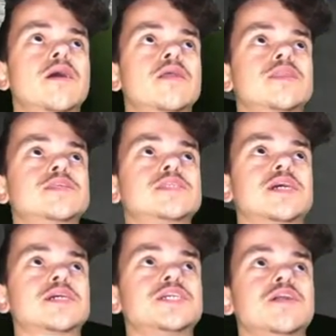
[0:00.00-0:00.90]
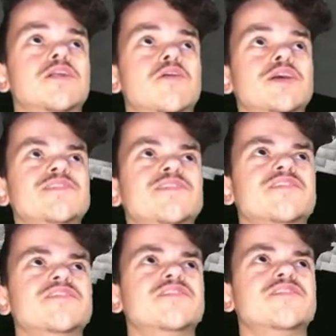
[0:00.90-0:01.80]
This is actually a lot easier
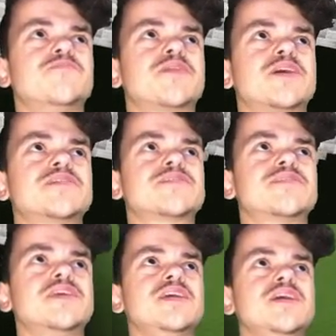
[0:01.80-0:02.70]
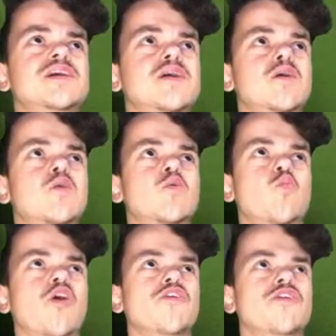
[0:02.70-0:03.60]
than the placing the
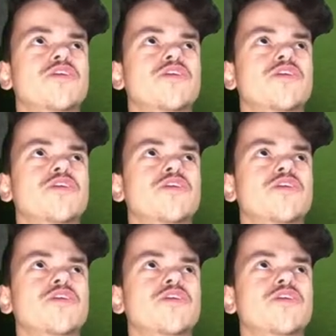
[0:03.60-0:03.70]
1